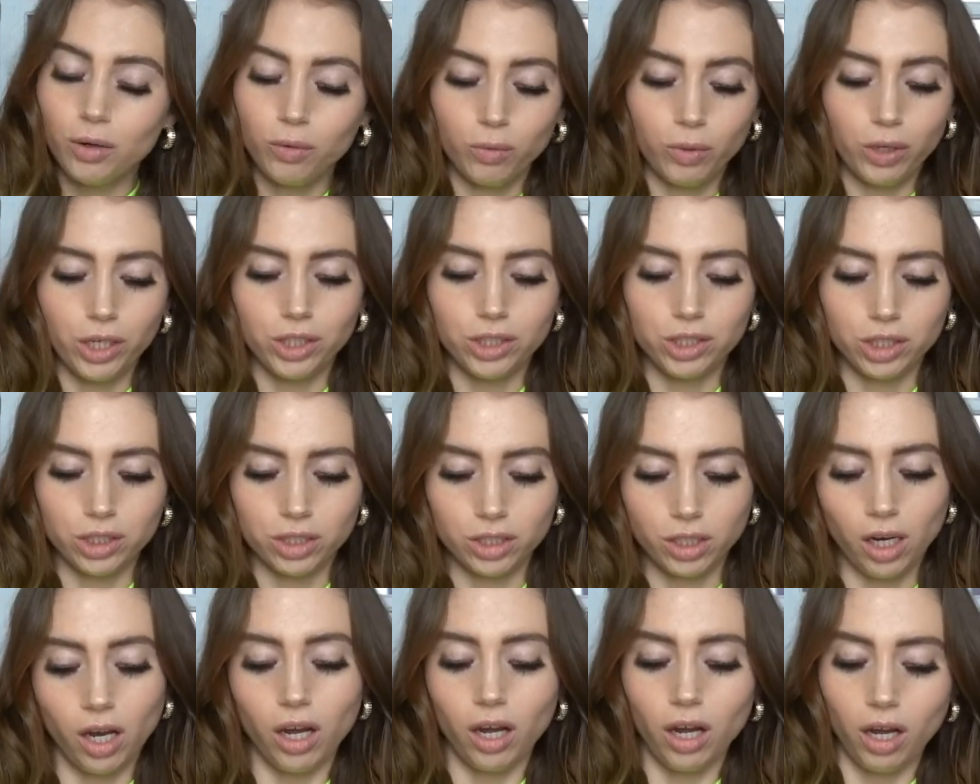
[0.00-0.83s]
which
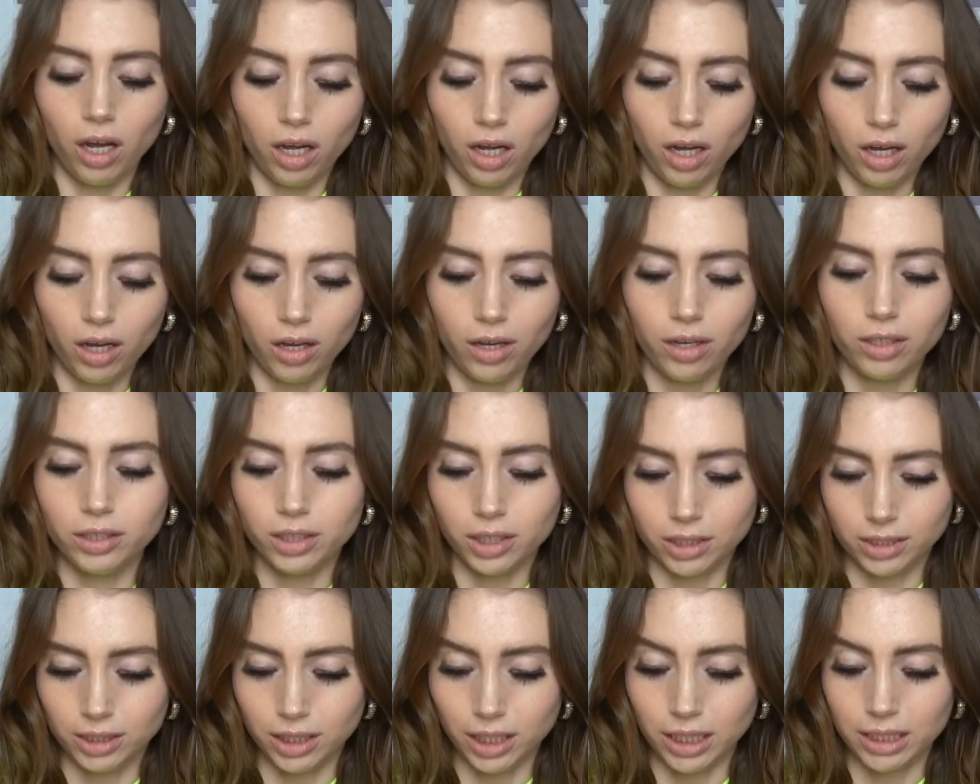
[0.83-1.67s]

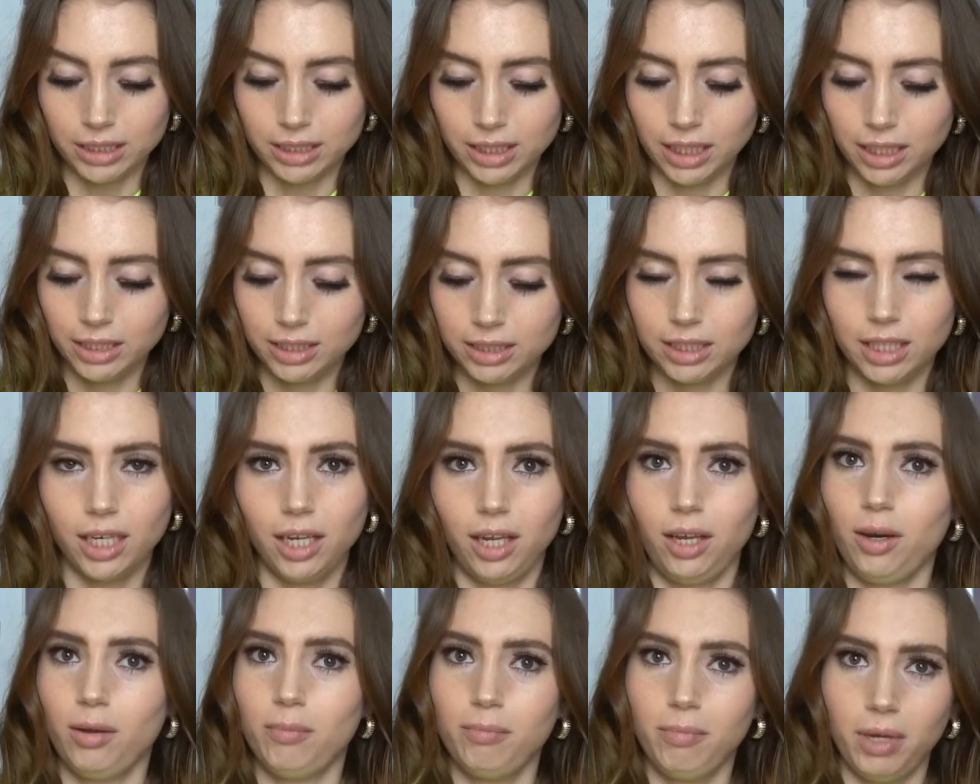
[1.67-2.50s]
does exist
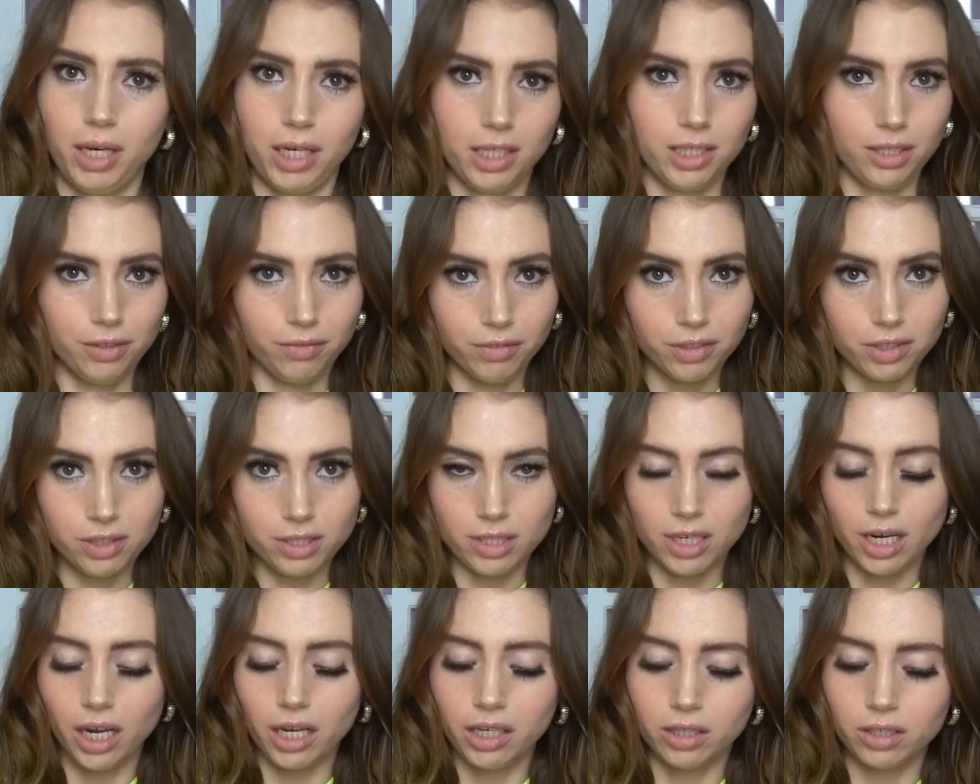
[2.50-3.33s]
in many different
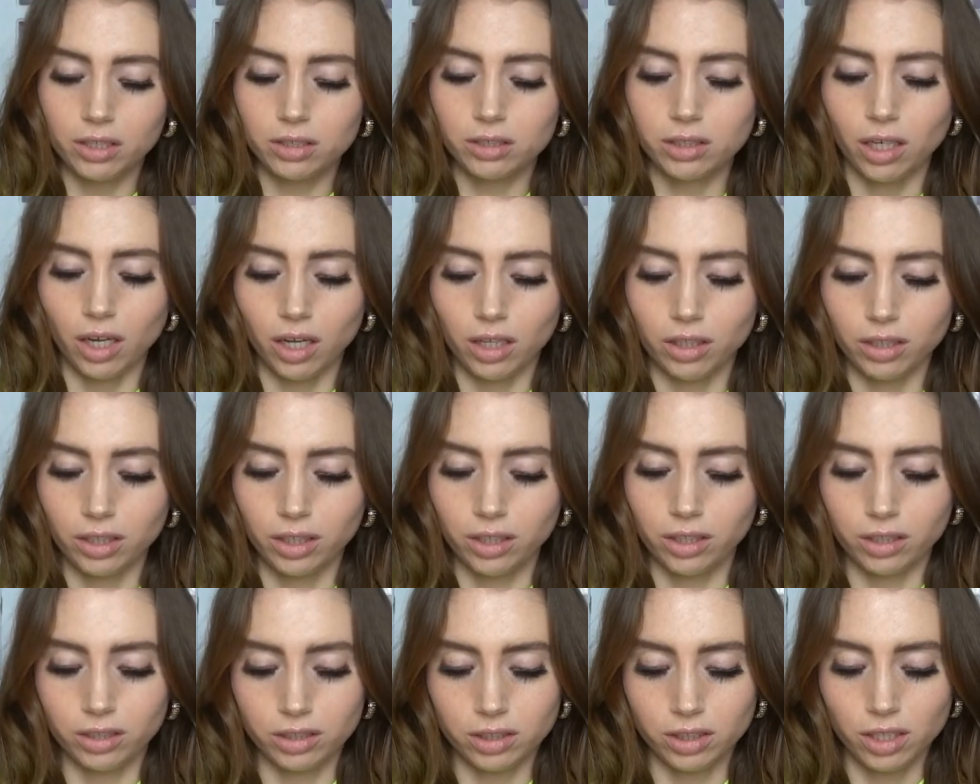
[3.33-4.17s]
styles,
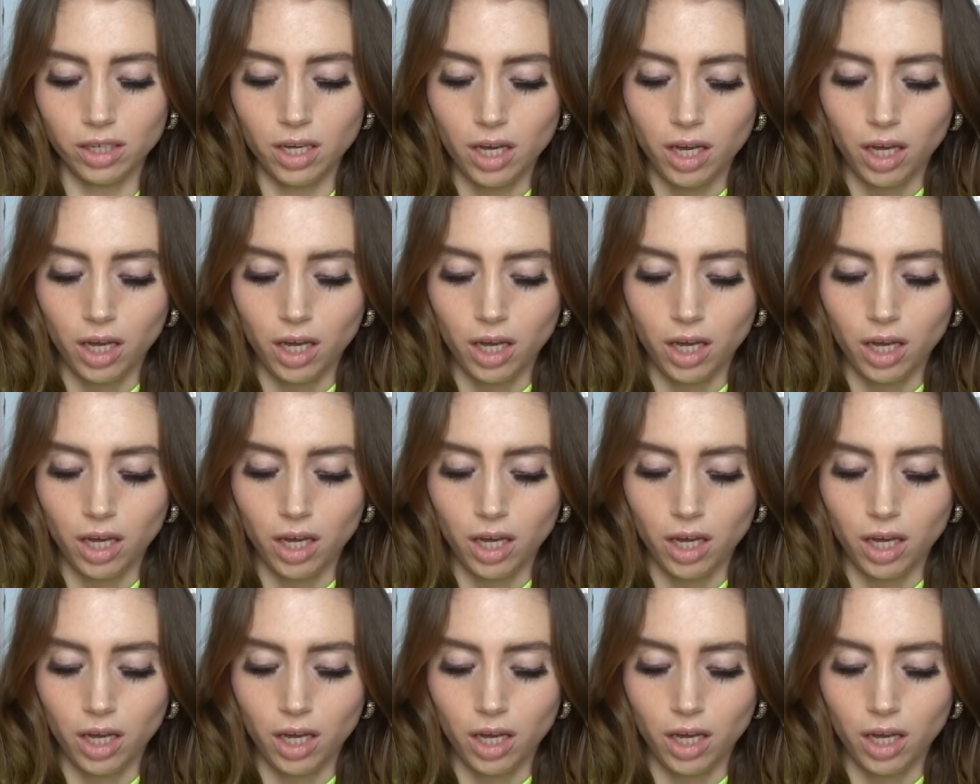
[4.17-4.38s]
colors.